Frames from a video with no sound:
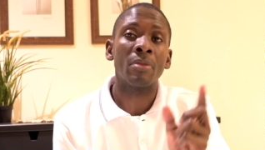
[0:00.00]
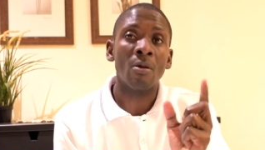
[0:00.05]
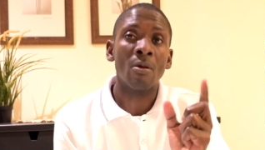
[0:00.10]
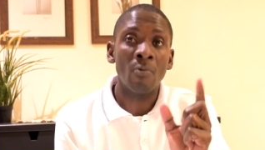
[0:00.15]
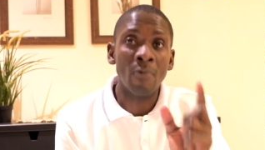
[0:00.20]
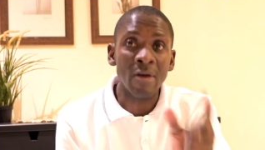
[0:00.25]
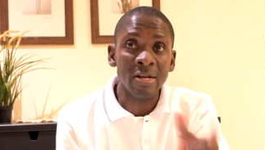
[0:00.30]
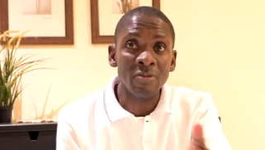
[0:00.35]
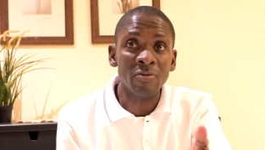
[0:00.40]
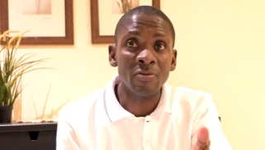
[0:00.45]

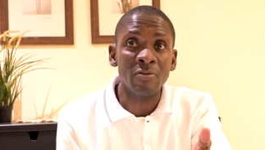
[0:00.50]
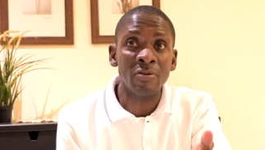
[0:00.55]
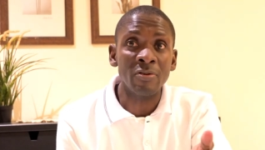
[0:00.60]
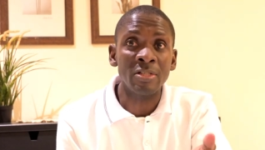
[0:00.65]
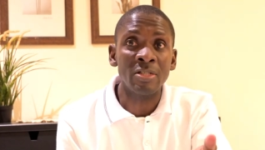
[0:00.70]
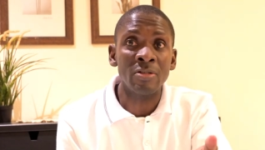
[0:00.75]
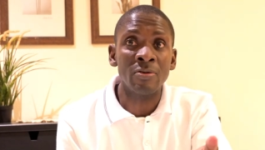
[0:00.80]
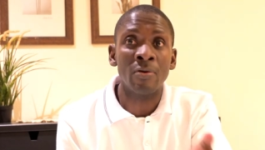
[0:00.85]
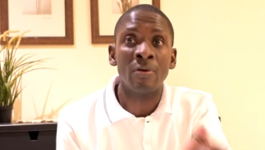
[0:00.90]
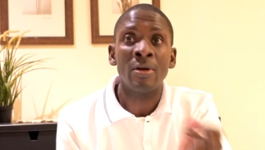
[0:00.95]
what you
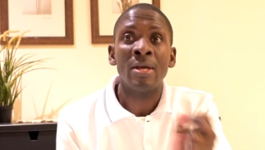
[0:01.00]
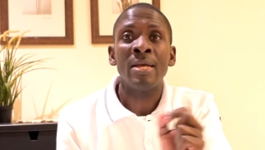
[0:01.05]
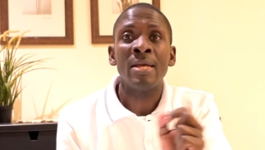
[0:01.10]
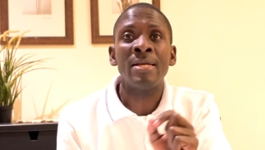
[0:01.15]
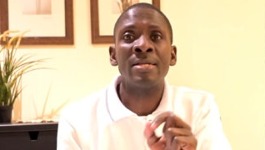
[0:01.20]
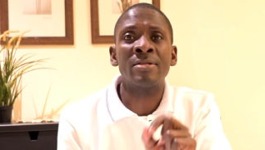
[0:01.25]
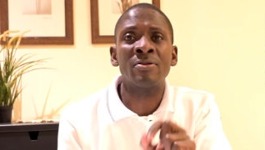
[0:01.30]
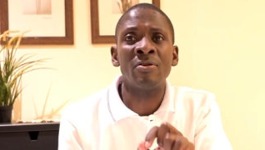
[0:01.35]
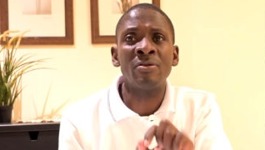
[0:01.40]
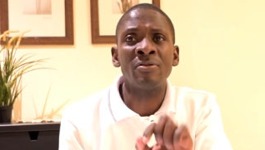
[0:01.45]
don't know,
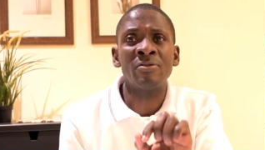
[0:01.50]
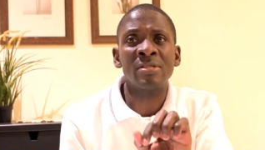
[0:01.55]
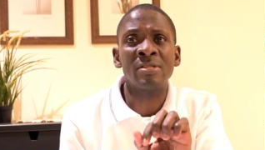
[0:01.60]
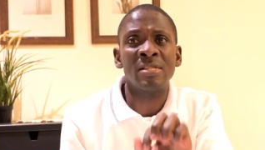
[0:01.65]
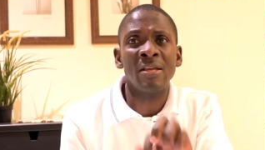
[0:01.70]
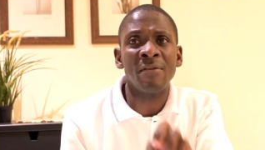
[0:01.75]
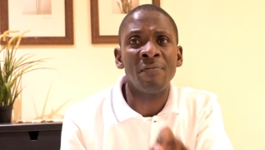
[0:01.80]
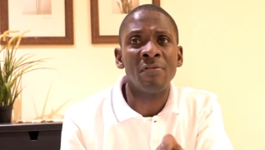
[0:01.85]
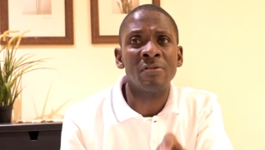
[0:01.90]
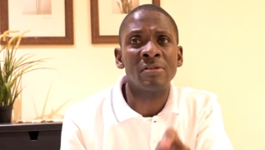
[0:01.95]
it's going to
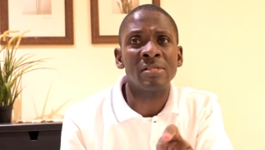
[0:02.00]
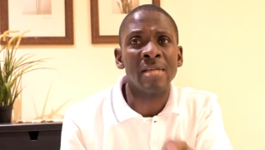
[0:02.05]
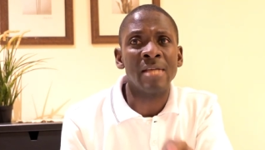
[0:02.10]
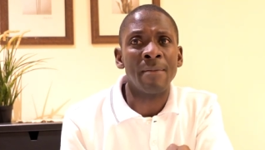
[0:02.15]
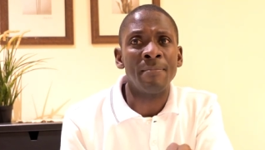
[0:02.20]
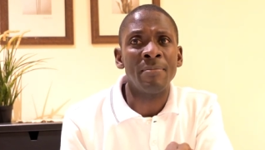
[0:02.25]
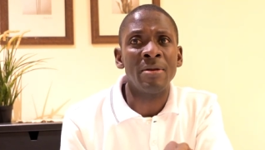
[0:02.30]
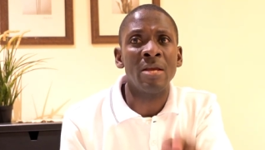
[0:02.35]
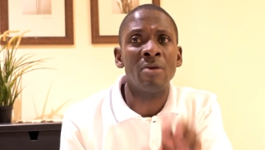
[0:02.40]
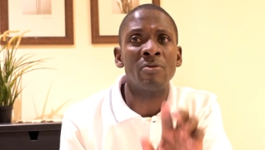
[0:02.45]
save you
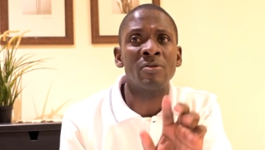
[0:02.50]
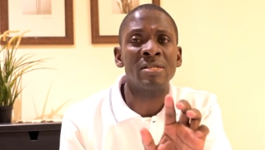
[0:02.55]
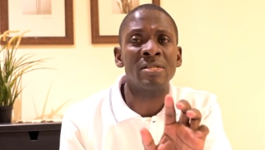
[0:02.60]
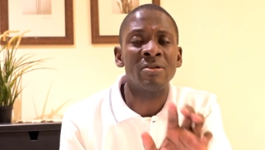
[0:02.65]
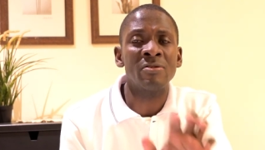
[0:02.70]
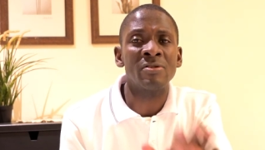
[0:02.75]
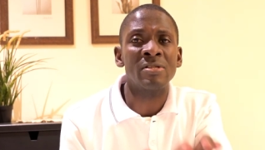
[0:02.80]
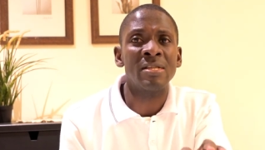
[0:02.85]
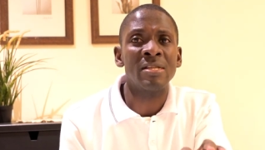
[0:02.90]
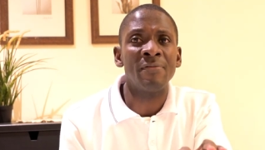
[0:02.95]
someday, it's
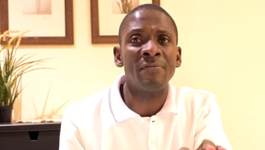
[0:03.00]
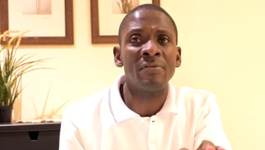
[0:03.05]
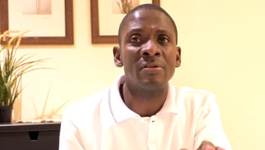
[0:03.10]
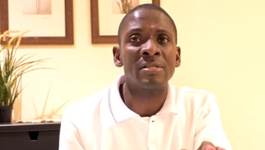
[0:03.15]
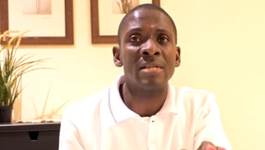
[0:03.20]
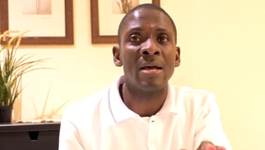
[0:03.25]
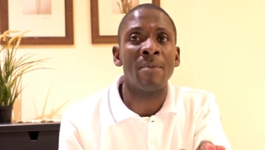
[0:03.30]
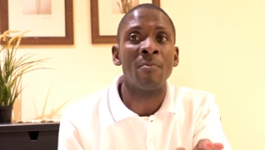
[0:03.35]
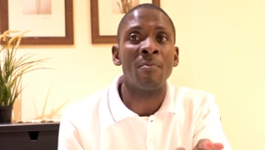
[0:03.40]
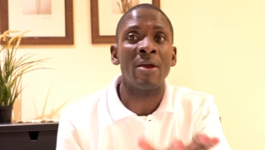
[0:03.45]
going to save you
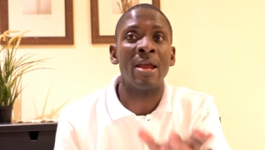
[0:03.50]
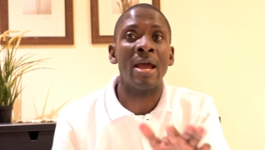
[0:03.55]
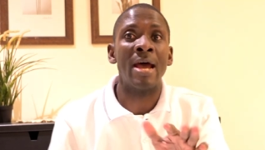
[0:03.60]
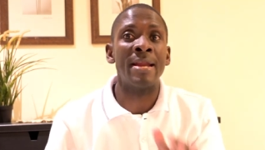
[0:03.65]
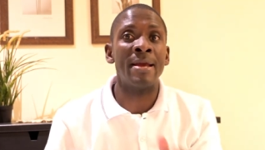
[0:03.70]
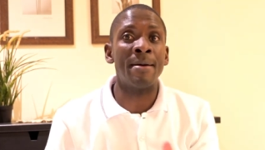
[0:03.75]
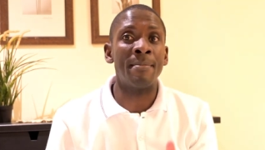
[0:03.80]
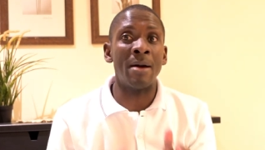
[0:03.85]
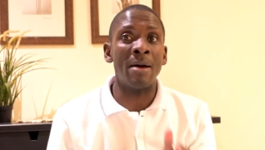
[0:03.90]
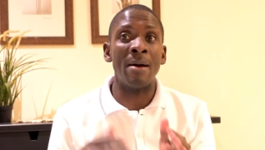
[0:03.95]
somewhere. And
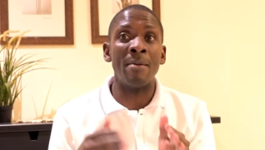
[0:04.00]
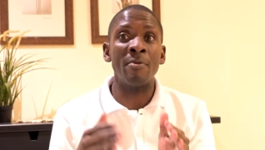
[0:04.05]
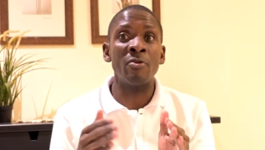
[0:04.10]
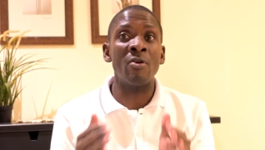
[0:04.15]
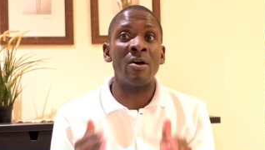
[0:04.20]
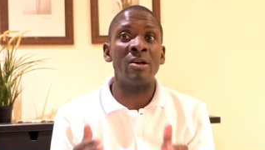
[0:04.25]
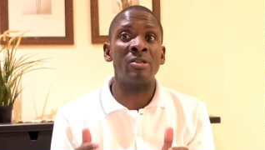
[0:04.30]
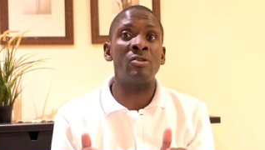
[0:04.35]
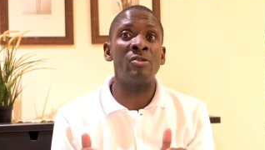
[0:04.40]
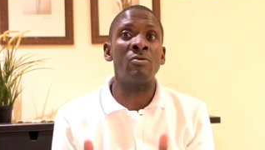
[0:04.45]
uh, you
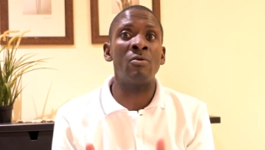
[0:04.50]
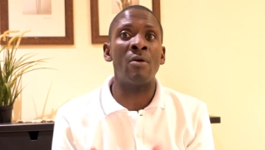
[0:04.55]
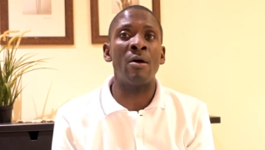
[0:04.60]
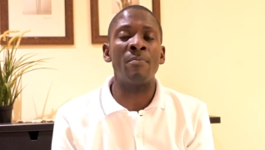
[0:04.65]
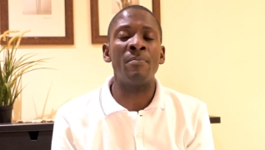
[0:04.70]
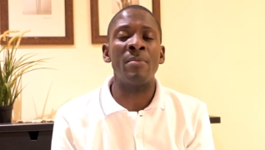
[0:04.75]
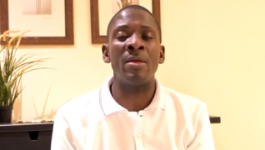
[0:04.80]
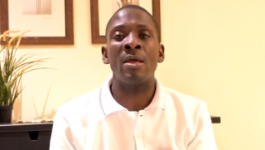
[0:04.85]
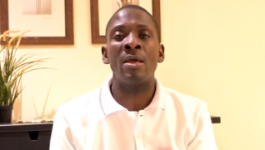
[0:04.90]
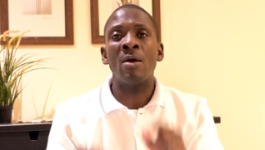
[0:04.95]
assure
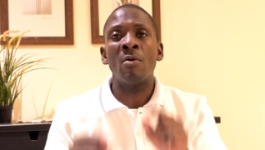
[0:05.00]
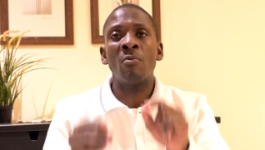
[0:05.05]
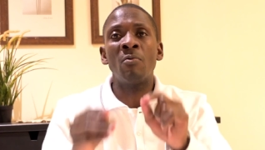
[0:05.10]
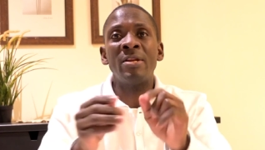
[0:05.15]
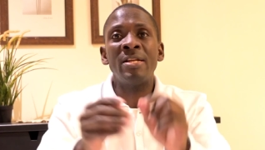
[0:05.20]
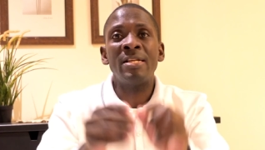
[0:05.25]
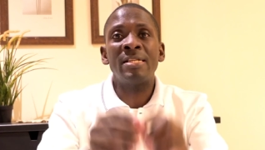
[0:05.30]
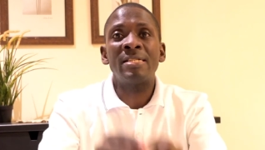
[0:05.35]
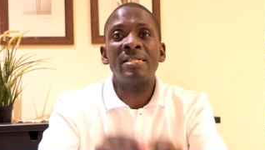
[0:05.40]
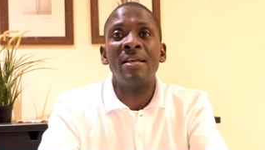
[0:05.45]
me, when
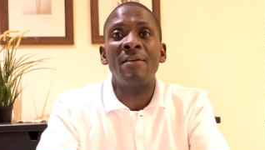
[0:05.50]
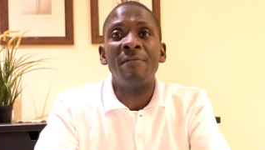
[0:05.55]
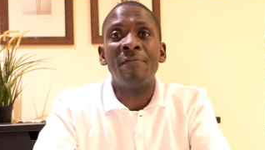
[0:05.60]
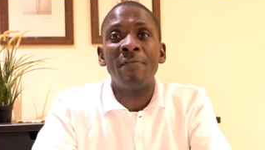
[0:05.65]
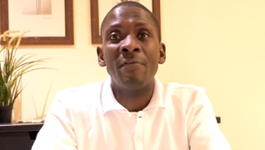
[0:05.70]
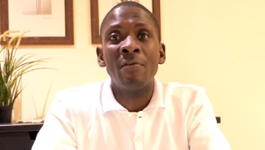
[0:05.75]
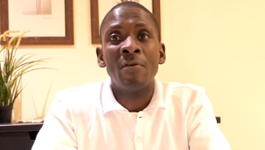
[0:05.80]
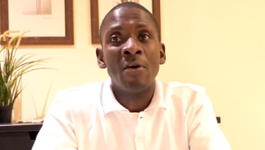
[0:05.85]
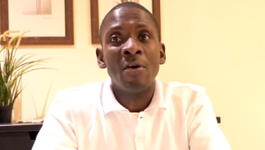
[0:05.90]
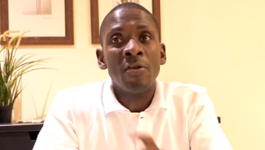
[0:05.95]
it saves
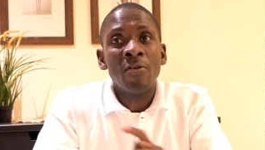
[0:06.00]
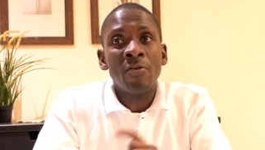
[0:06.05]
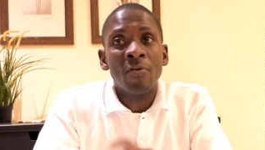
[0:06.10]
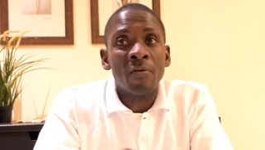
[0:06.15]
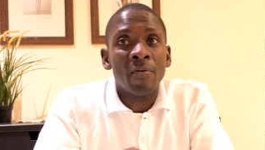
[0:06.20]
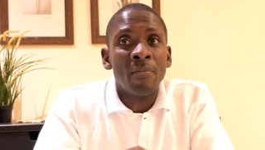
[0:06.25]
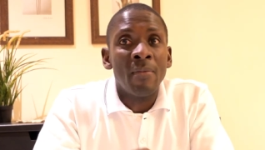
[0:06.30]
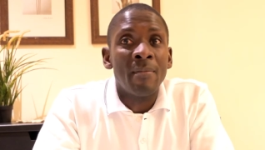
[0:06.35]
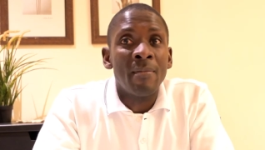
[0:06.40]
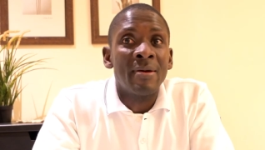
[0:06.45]
you, you
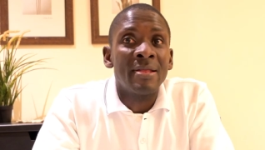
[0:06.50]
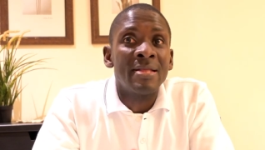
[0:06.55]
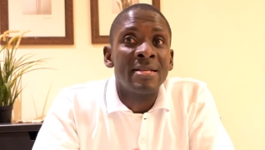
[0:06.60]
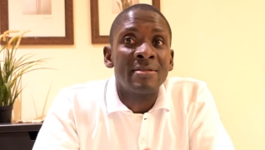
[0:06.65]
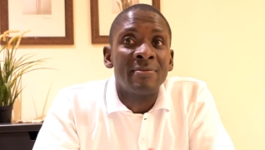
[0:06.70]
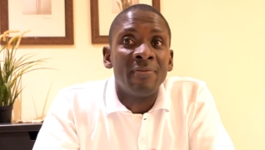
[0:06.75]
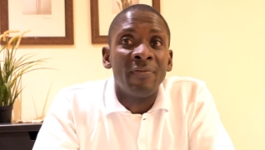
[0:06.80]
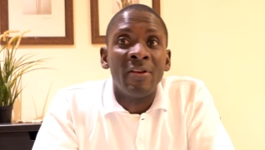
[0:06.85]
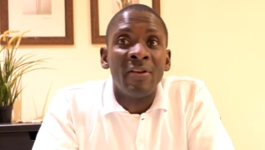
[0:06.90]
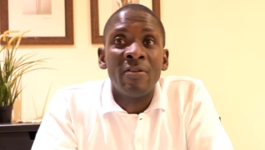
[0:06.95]
remember
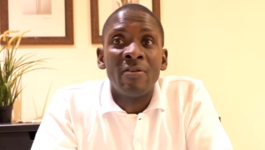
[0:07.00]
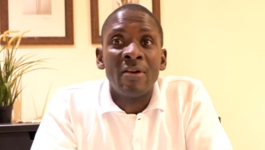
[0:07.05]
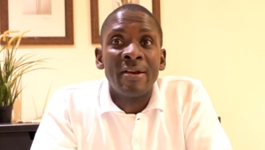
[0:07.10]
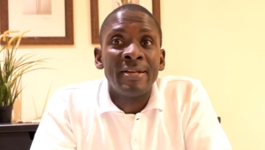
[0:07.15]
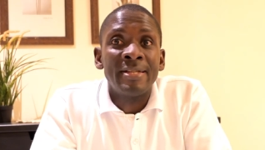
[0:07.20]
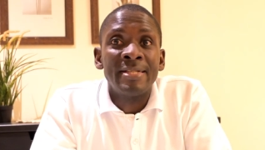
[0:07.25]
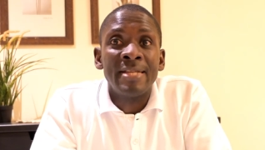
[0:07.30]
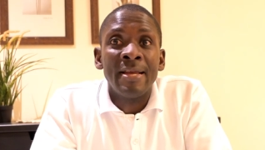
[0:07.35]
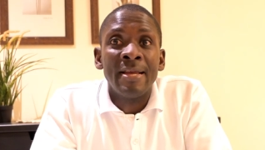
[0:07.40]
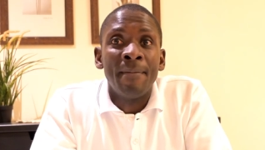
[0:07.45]
this video
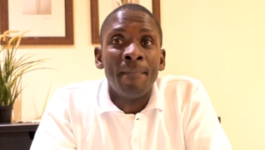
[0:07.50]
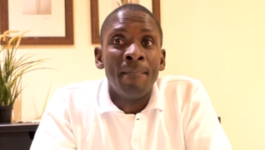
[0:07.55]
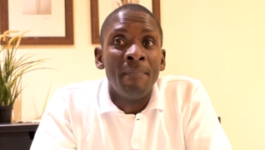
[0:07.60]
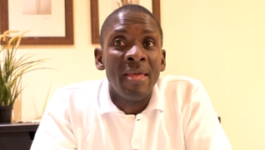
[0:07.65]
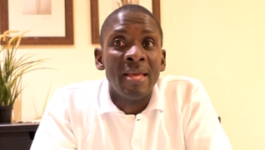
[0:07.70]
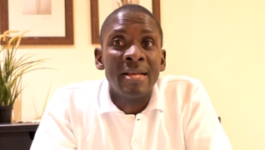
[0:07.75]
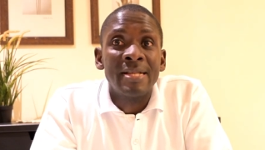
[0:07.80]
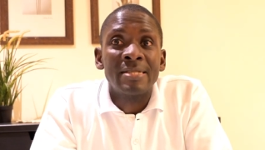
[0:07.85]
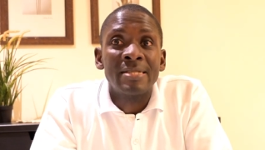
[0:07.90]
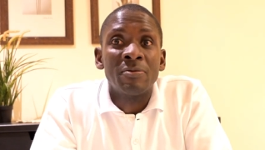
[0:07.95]
and say,
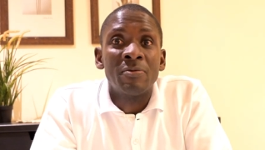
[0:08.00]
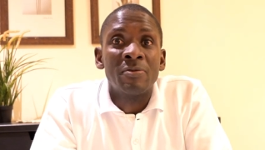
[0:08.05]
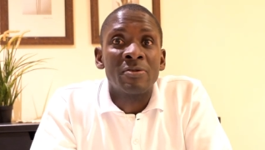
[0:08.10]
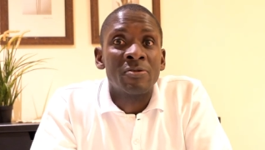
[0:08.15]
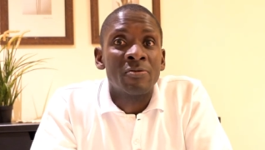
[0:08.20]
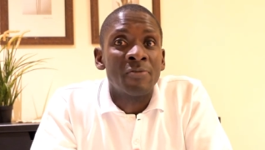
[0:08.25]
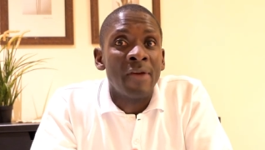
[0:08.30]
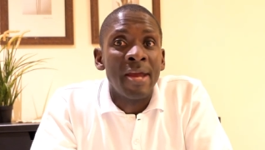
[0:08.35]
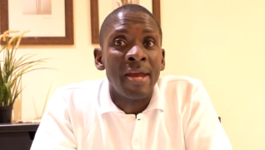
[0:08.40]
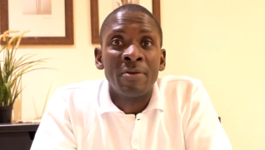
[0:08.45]
"Mex
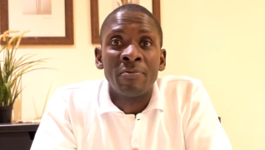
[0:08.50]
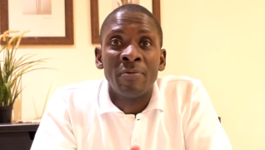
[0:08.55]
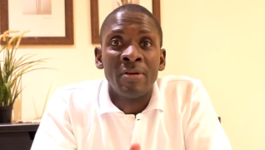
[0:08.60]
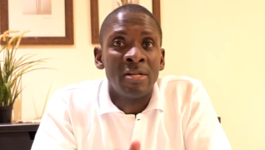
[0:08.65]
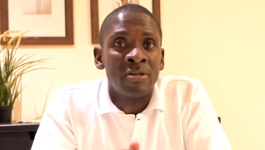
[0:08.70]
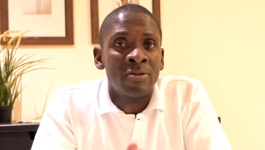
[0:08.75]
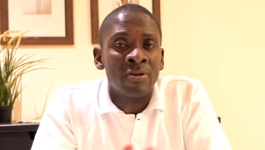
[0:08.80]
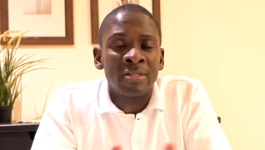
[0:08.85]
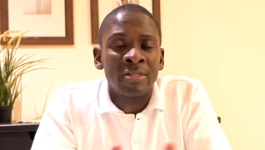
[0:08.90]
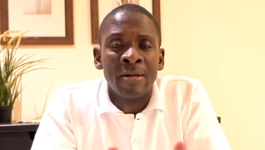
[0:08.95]
was right when he
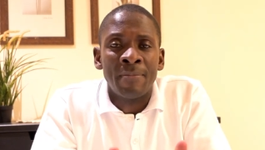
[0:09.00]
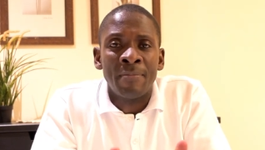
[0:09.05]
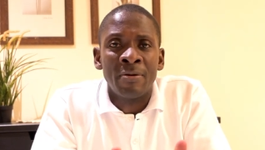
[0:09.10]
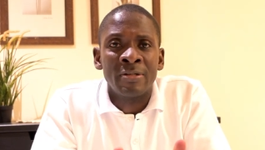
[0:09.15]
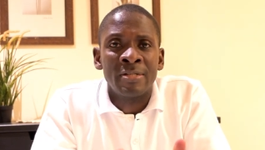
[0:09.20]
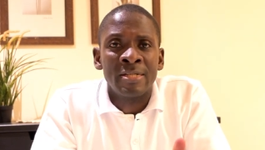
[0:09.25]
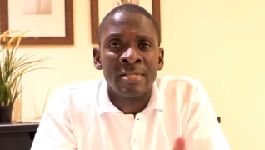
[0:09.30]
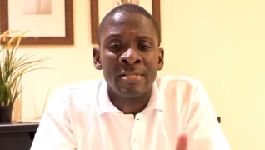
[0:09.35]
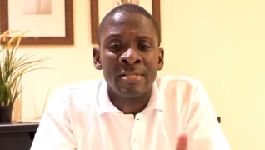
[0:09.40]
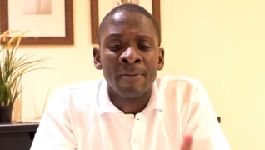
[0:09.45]
talked
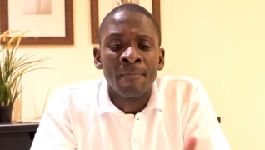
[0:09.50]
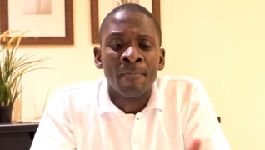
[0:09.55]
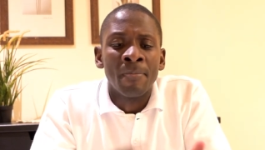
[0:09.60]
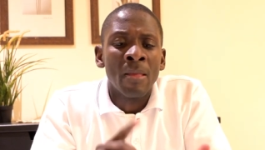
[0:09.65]
about this.